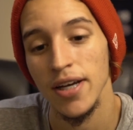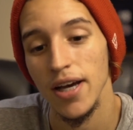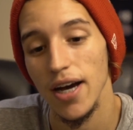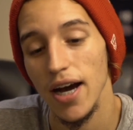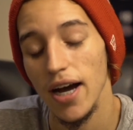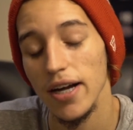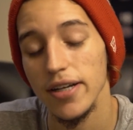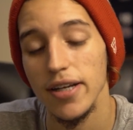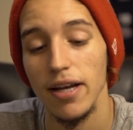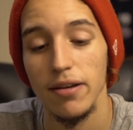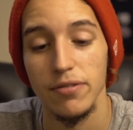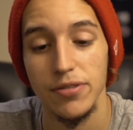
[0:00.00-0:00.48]

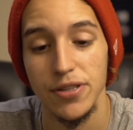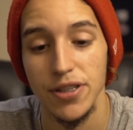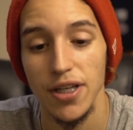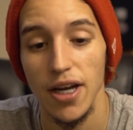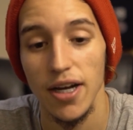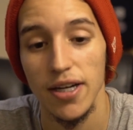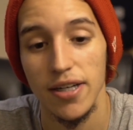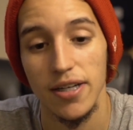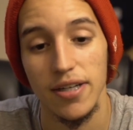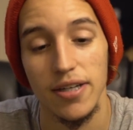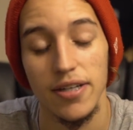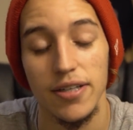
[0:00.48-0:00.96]
I give
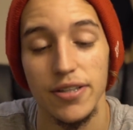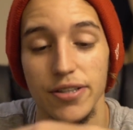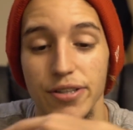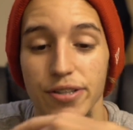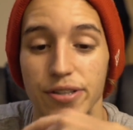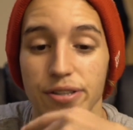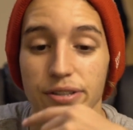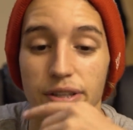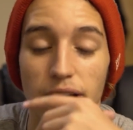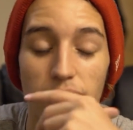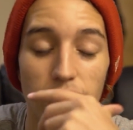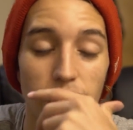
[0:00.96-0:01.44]
Saka
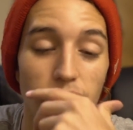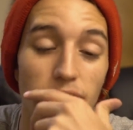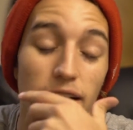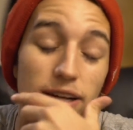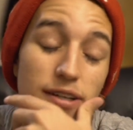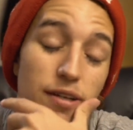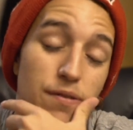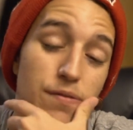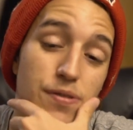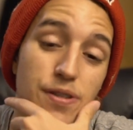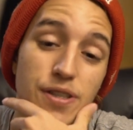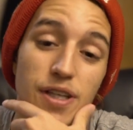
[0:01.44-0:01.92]

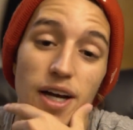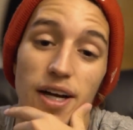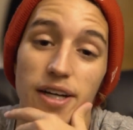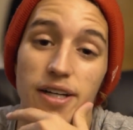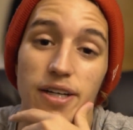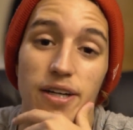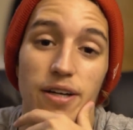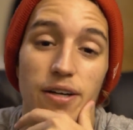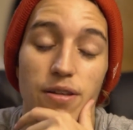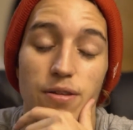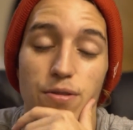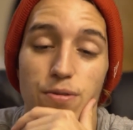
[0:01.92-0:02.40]

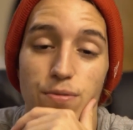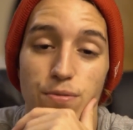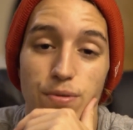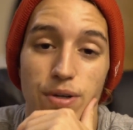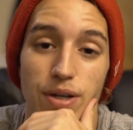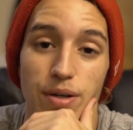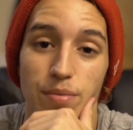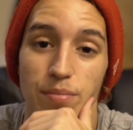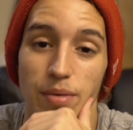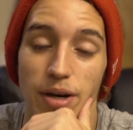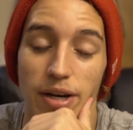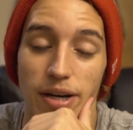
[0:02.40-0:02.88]
a
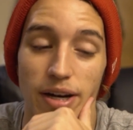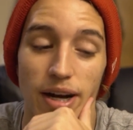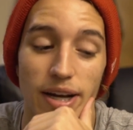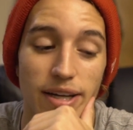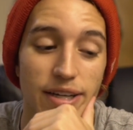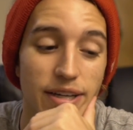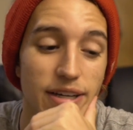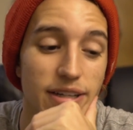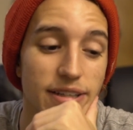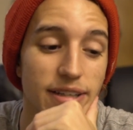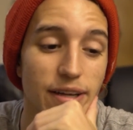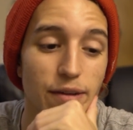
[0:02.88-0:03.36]
3, man. I
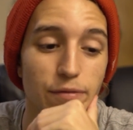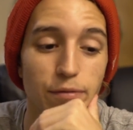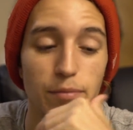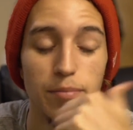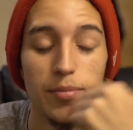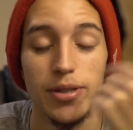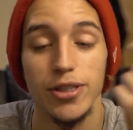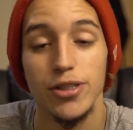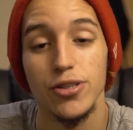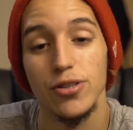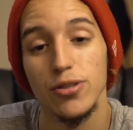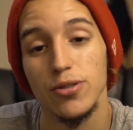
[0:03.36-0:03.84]
could give him
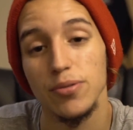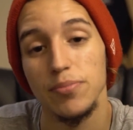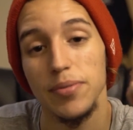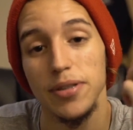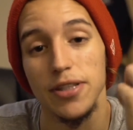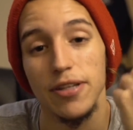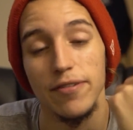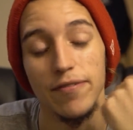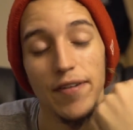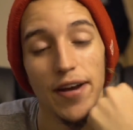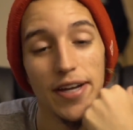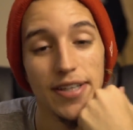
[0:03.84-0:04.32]
a 2, but
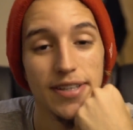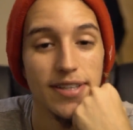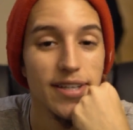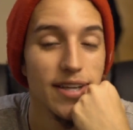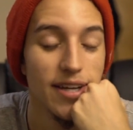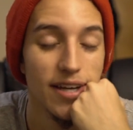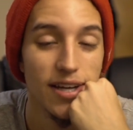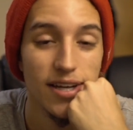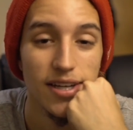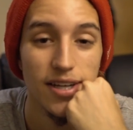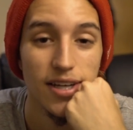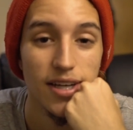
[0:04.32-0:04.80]
the fact
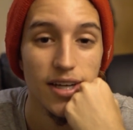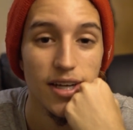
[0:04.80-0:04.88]
that